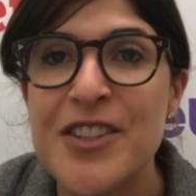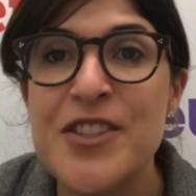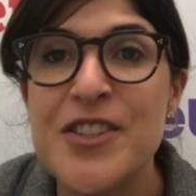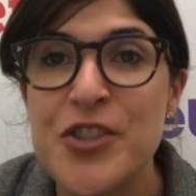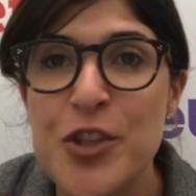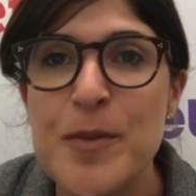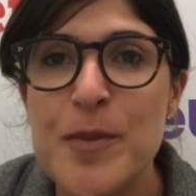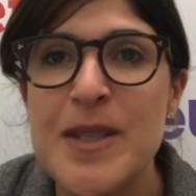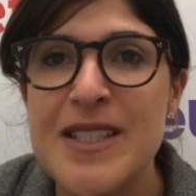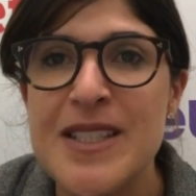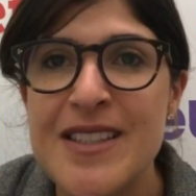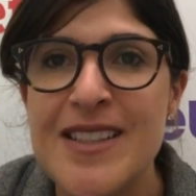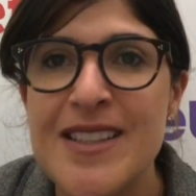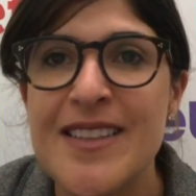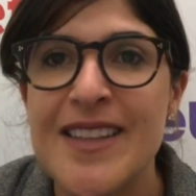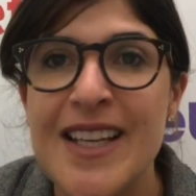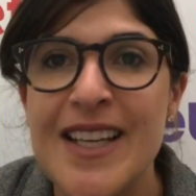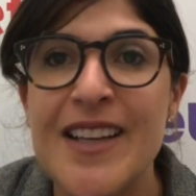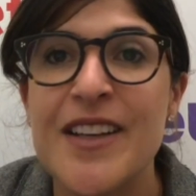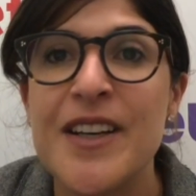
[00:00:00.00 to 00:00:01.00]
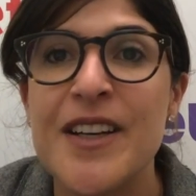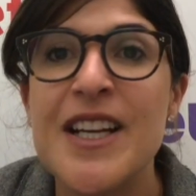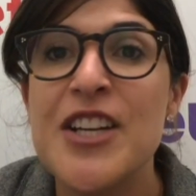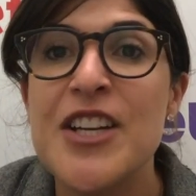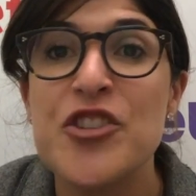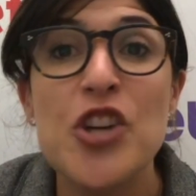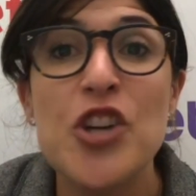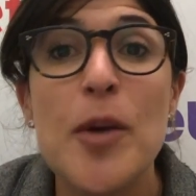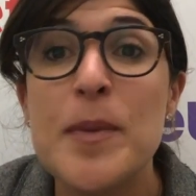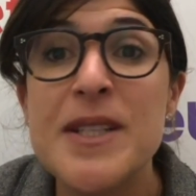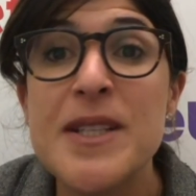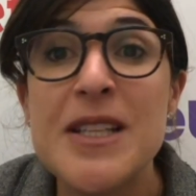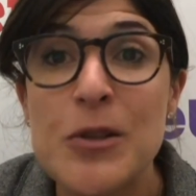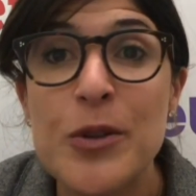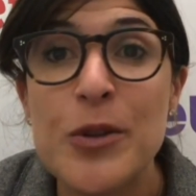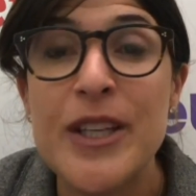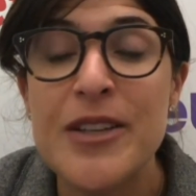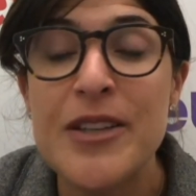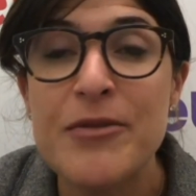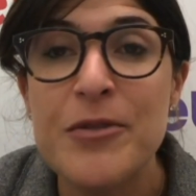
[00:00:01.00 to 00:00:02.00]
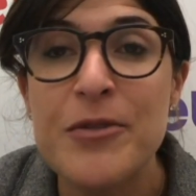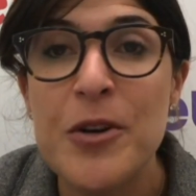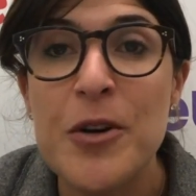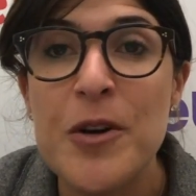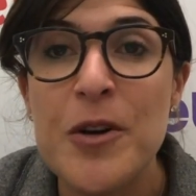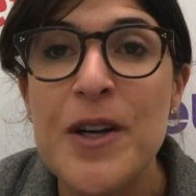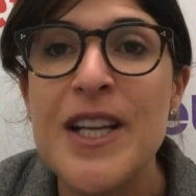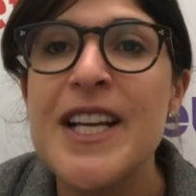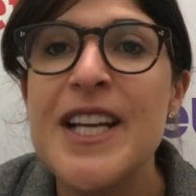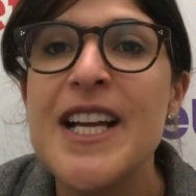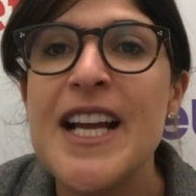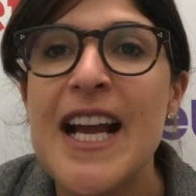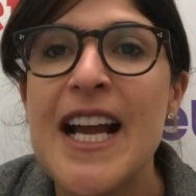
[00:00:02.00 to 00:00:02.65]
consumers and their shoppers are looking for.